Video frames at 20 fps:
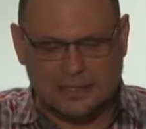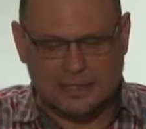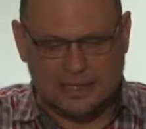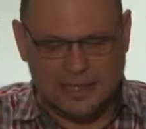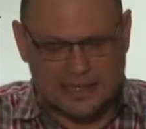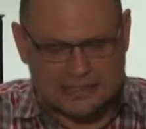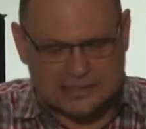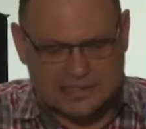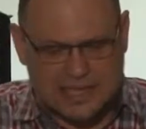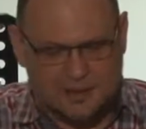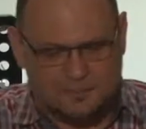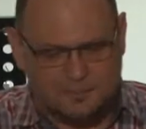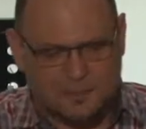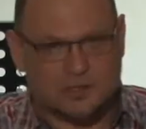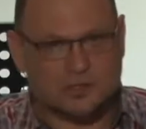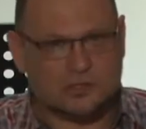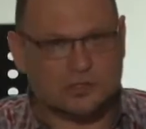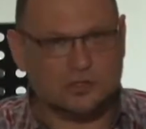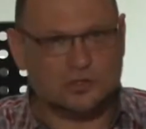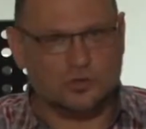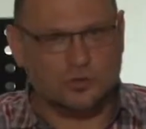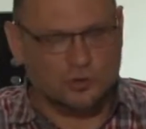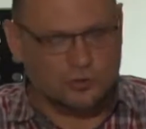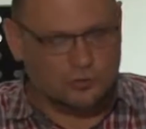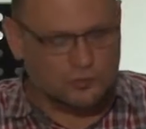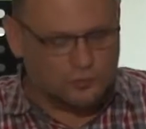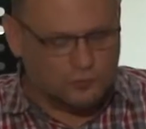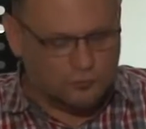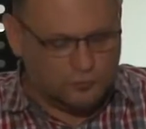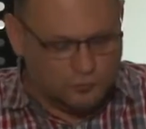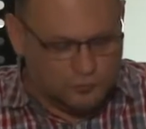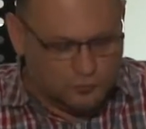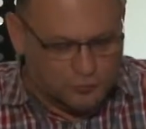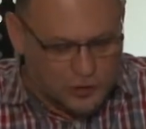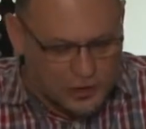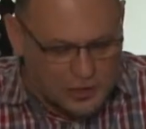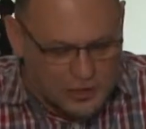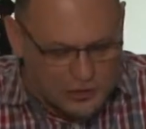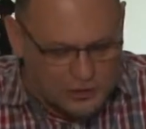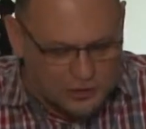Next step is to
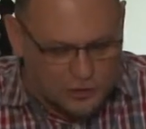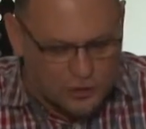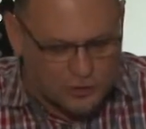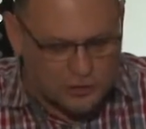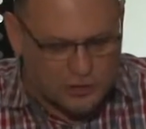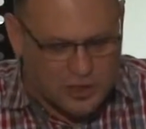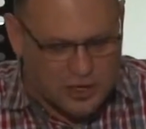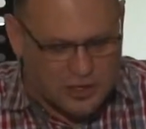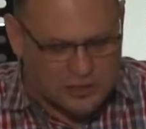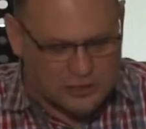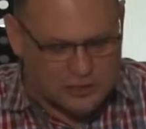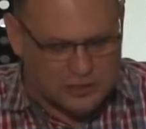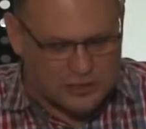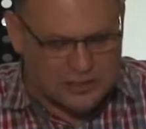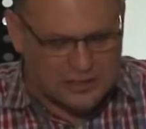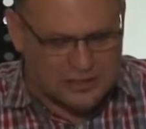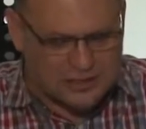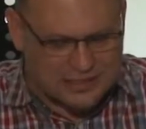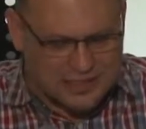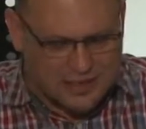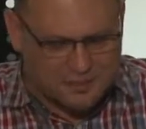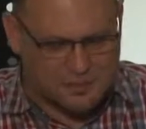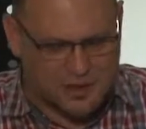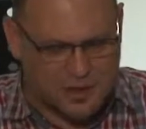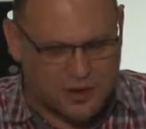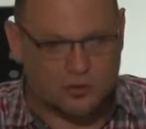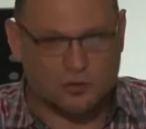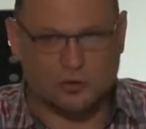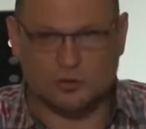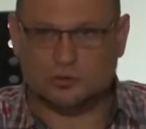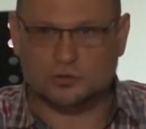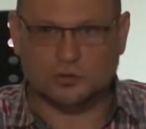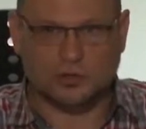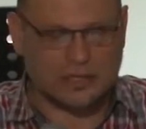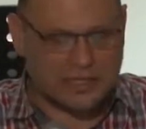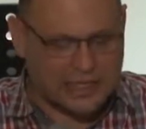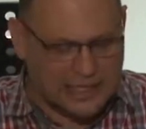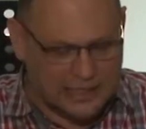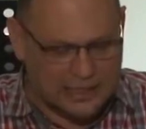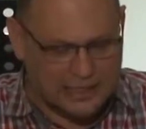freeze your conscience somehow or to
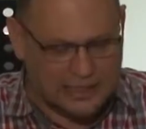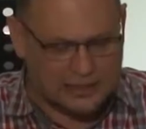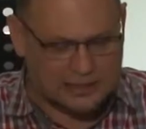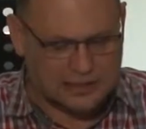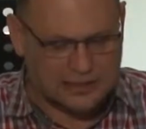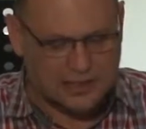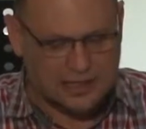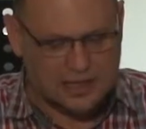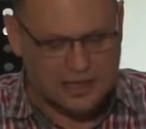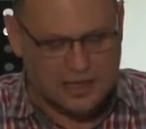kill it